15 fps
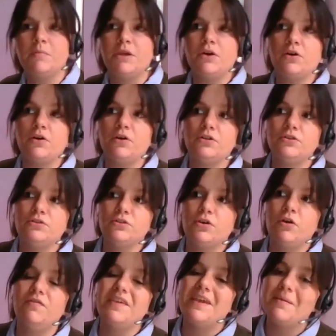because
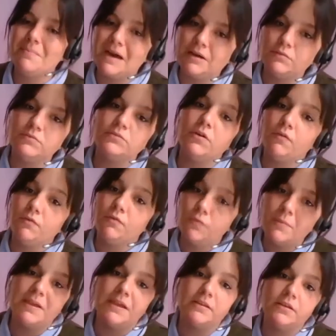of the amount of
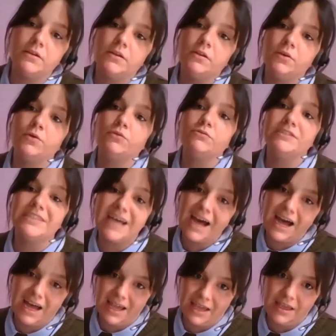women who
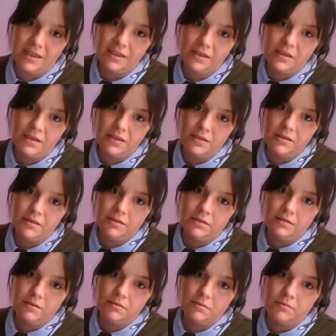die
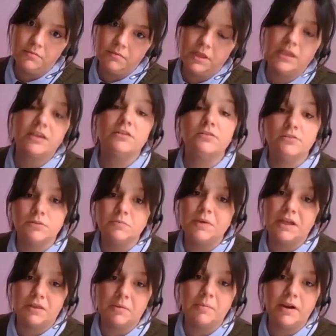killed
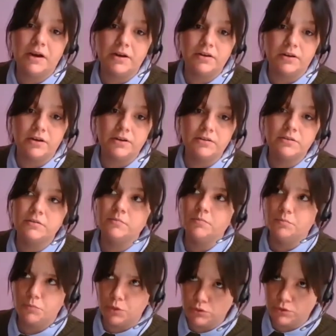by their partners
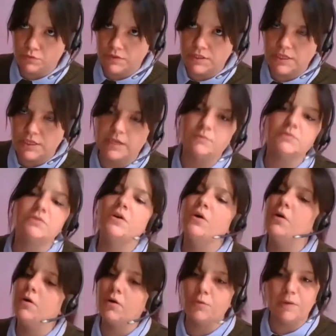most of the times,
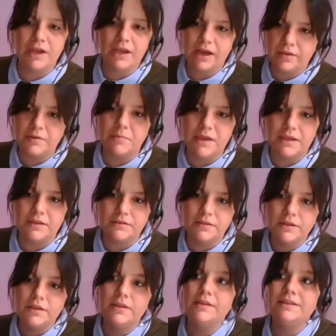or by other men
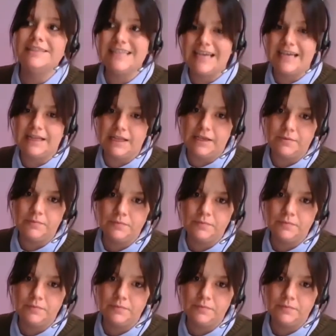daily.